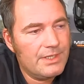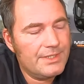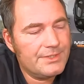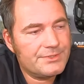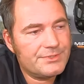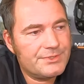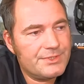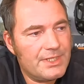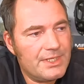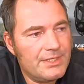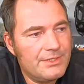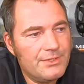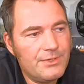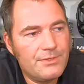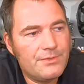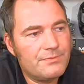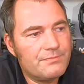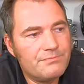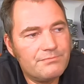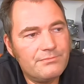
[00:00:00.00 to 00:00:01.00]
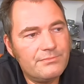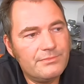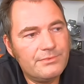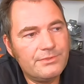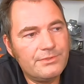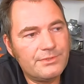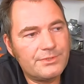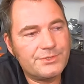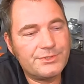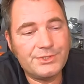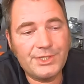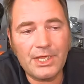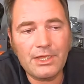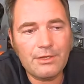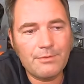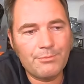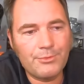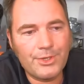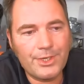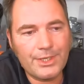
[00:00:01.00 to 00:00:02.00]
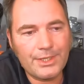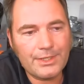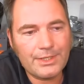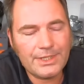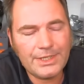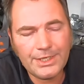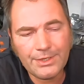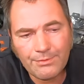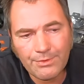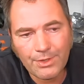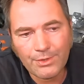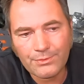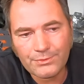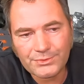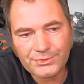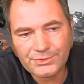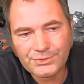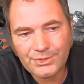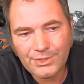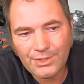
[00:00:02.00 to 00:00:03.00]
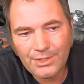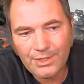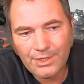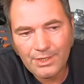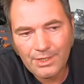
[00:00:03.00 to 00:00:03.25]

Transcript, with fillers: instead they're celebrated heroes.